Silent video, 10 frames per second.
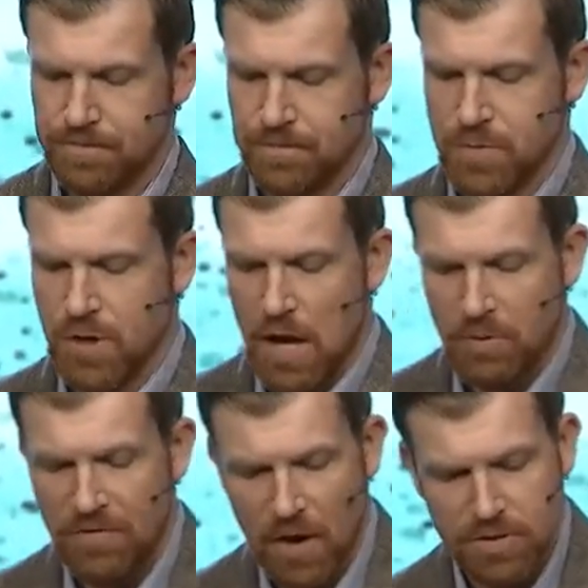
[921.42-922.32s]
So, how do we
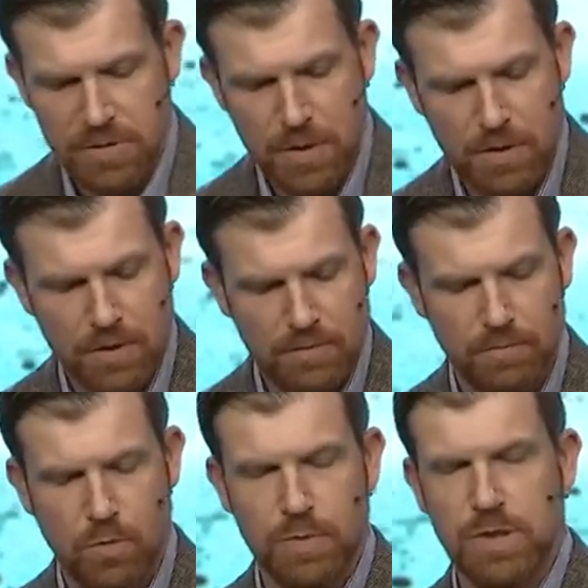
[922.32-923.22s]
follow the Spirit?
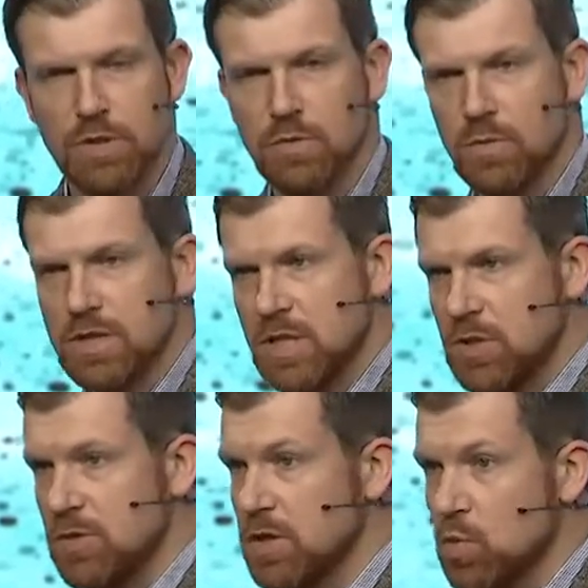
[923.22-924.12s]
What do we do? I'd say
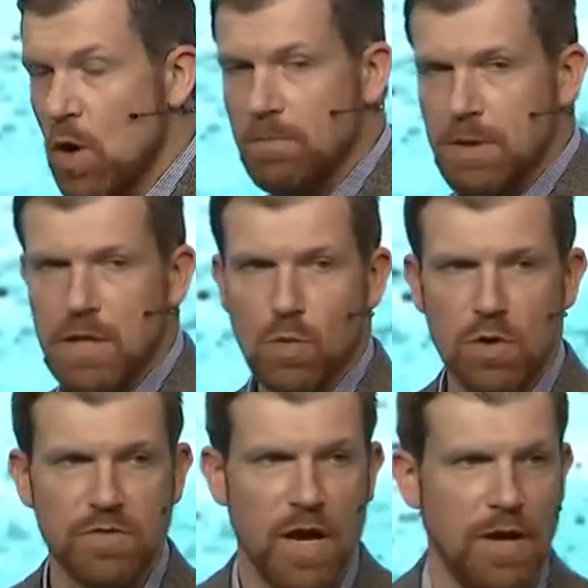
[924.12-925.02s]
two things. One, be in the Word
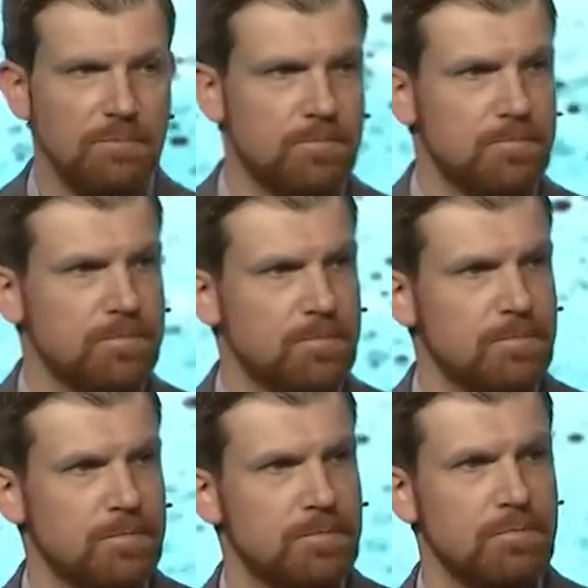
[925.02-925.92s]
of God.
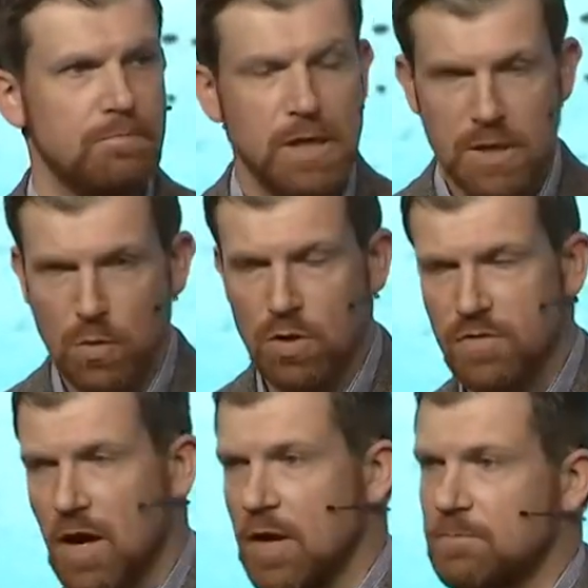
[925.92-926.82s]
Be in the Word of God.